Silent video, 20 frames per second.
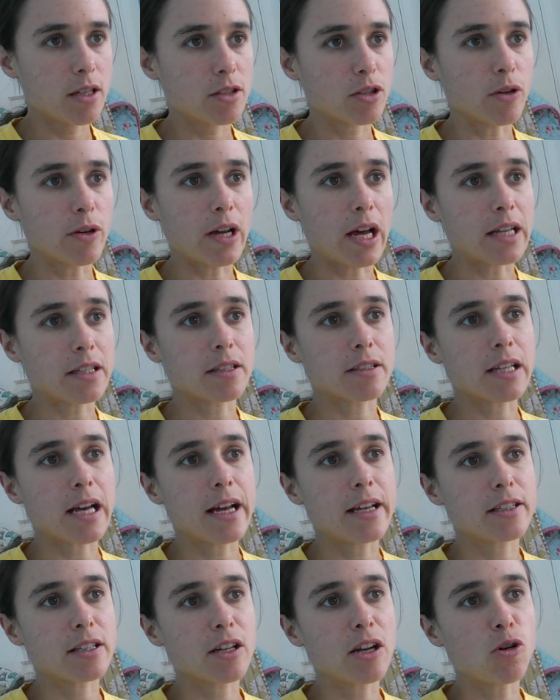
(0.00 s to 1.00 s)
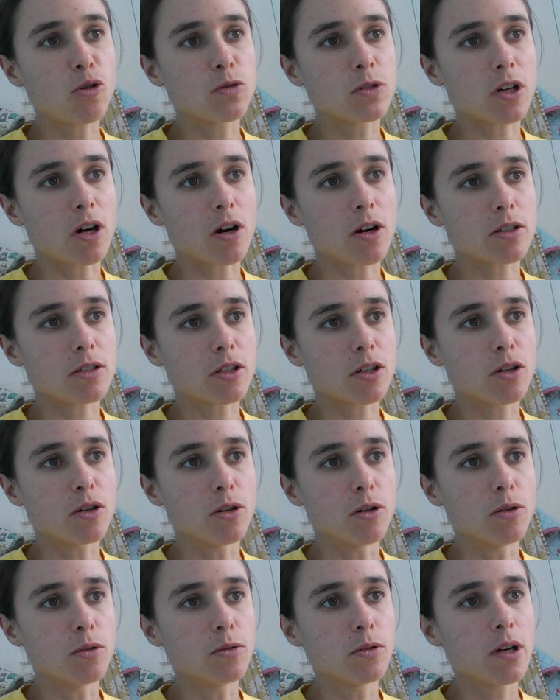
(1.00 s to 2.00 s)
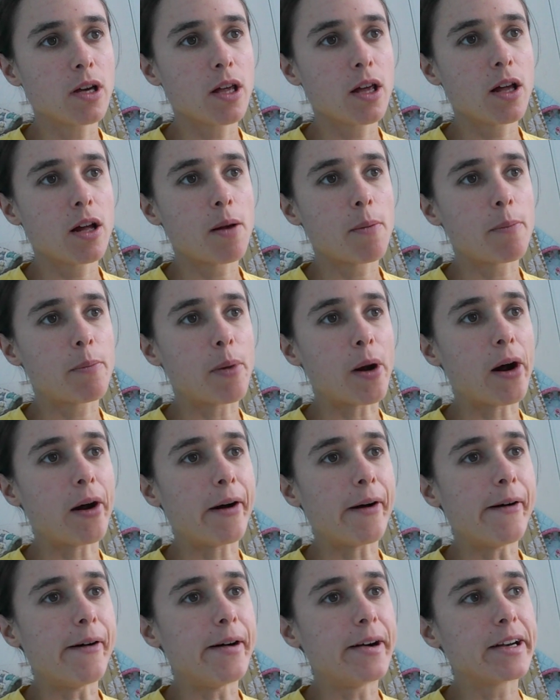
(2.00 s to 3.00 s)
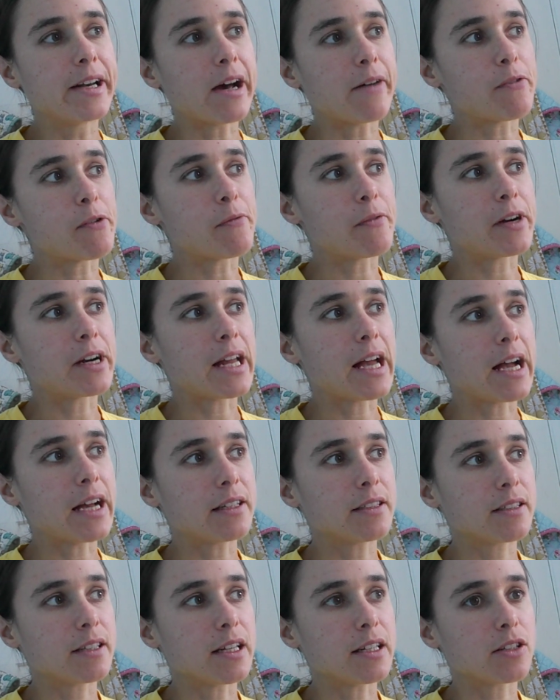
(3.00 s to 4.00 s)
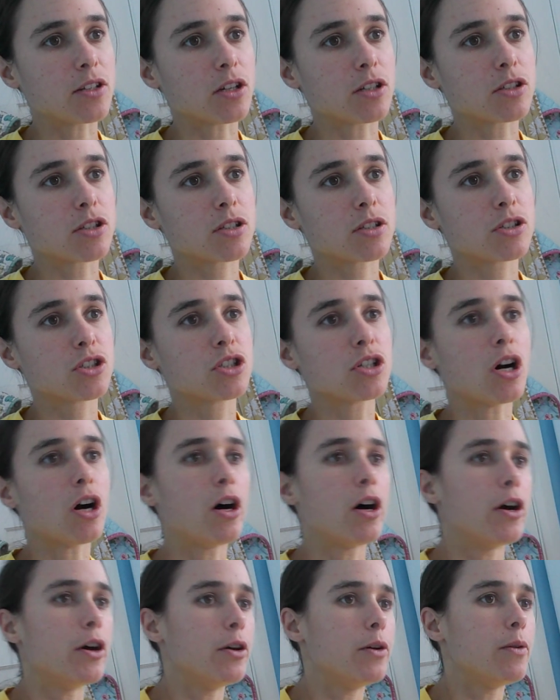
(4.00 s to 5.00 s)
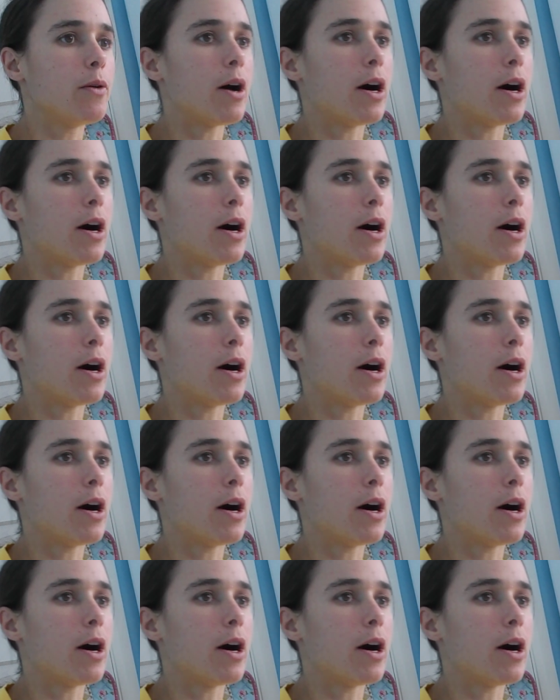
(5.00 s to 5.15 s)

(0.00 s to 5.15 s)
So, as I say, it's an old article, but nevertheless, it does show